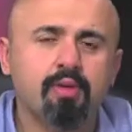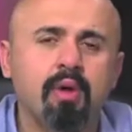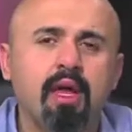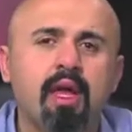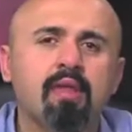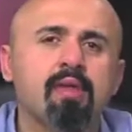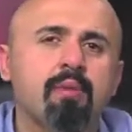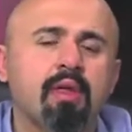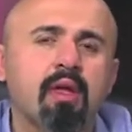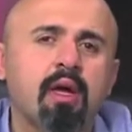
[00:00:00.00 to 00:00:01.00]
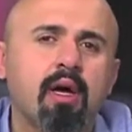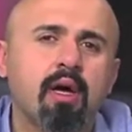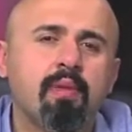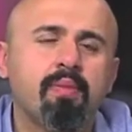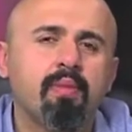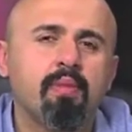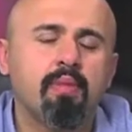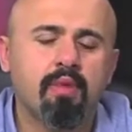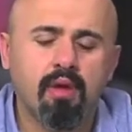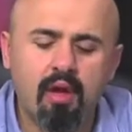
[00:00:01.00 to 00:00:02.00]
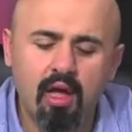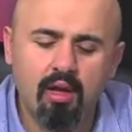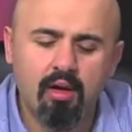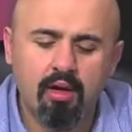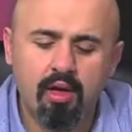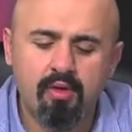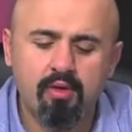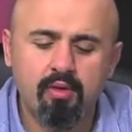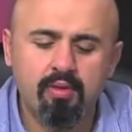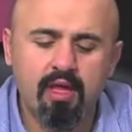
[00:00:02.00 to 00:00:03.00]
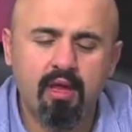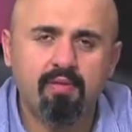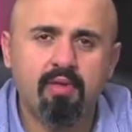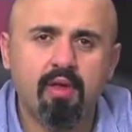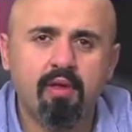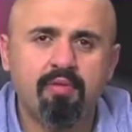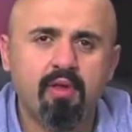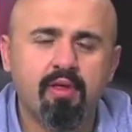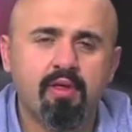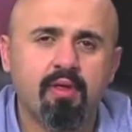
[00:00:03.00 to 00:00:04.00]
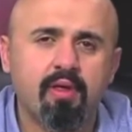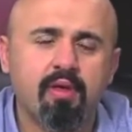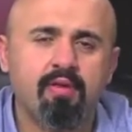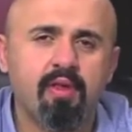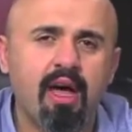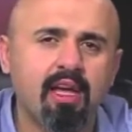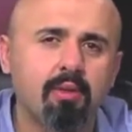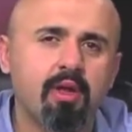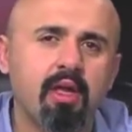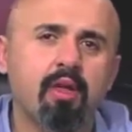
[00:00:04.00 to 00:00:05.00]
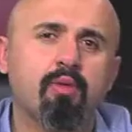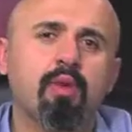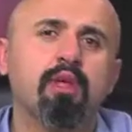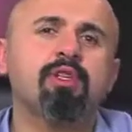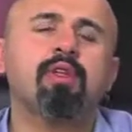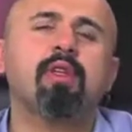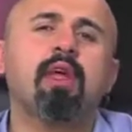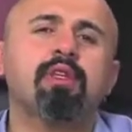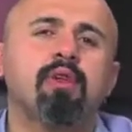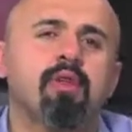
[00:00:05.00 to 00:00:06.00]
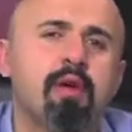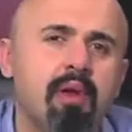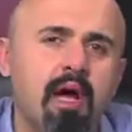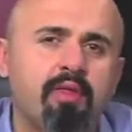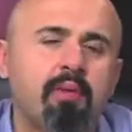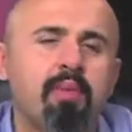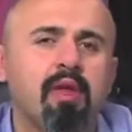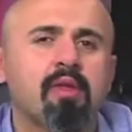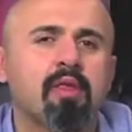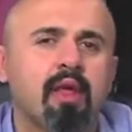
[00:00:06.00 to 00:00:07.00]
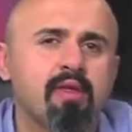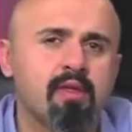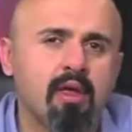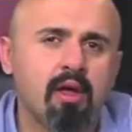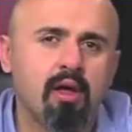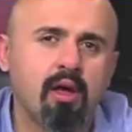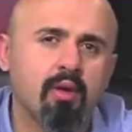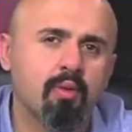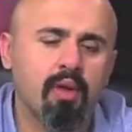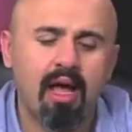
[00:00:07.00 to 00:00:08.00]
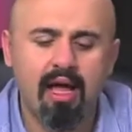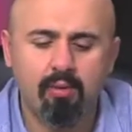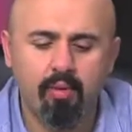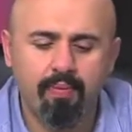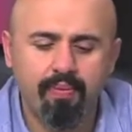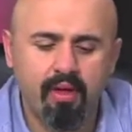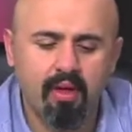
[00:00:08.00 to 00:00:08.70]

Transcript: I just want to add something. The caller assumes that if a document is religious in nature somehow, that makes it less reliable.